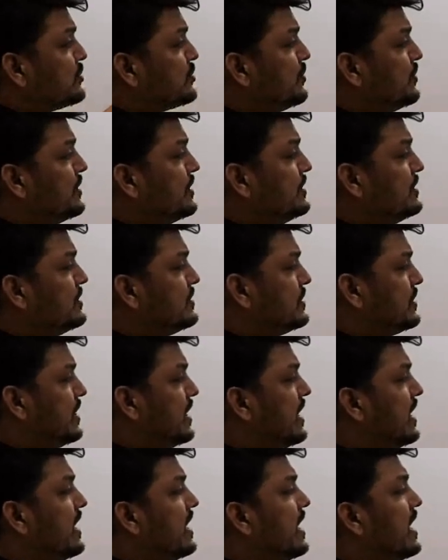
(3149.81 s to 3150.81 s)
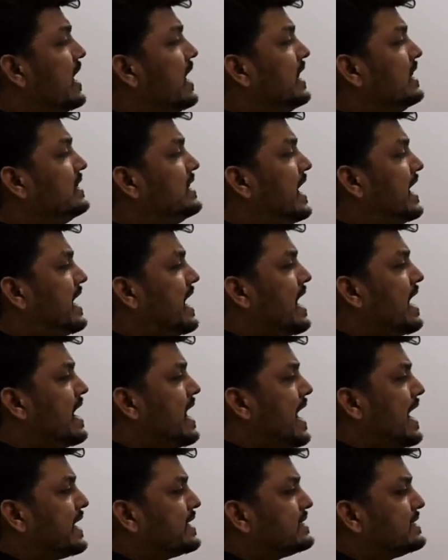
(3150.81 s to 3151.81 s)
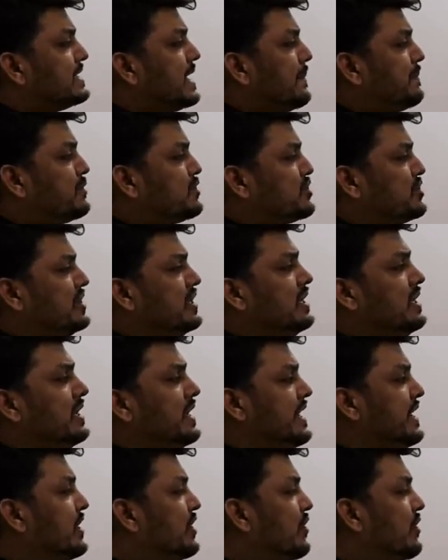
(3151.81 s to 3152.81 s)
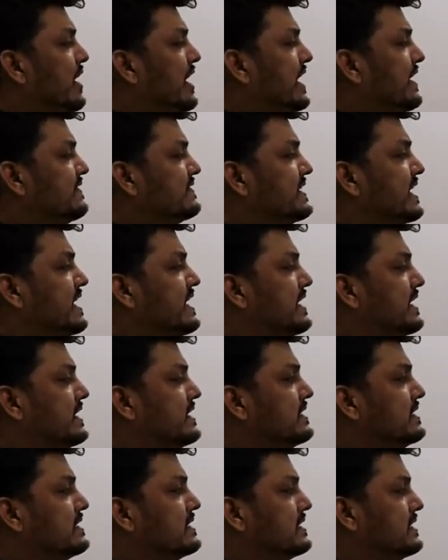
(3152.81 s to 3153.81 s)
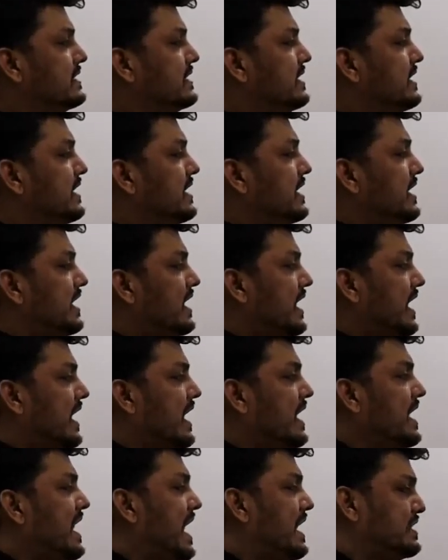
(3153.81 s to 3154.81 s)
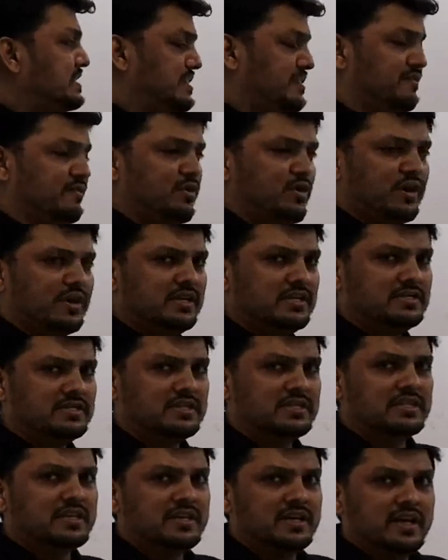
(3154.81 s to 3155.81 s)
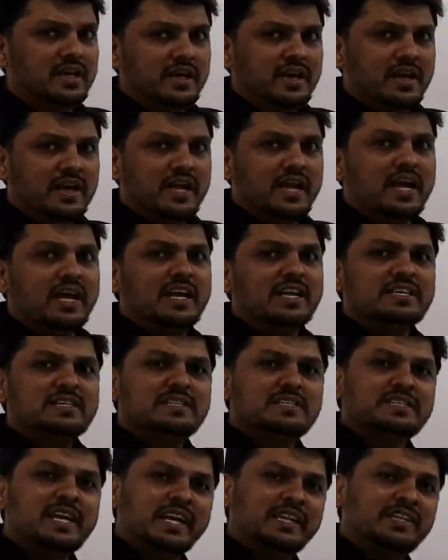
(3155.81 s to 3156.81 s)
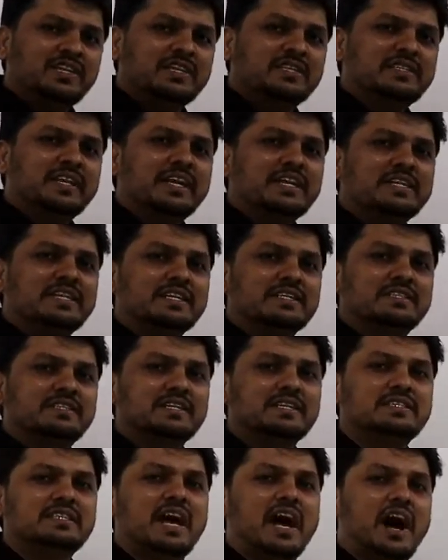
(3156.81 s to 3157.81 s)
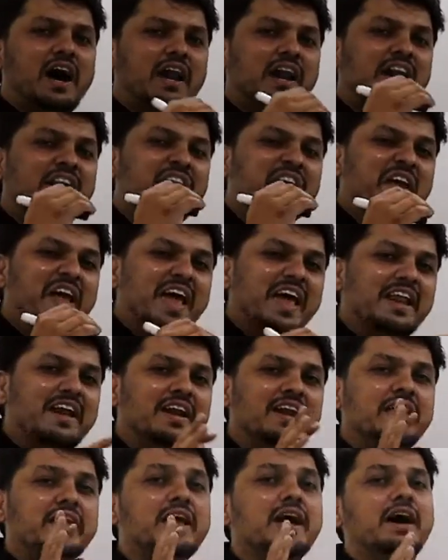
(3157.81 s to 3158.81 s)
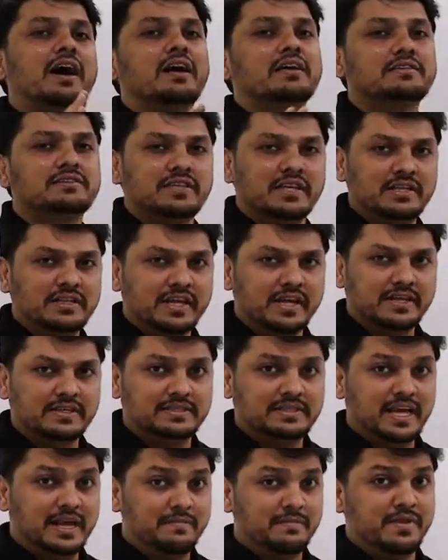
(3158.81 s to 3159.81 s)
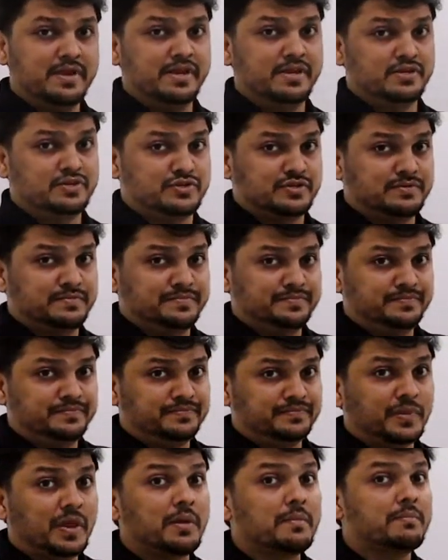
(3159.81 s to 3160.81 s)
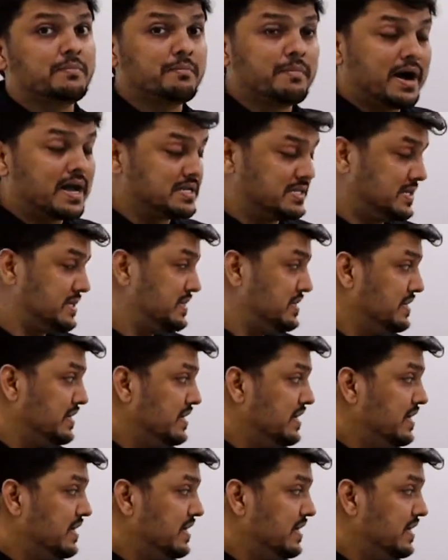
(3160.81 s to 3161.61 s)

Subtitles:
students, there are exceptional interrogative sentences in active voice. Such sentences are rarely asked in the examination, but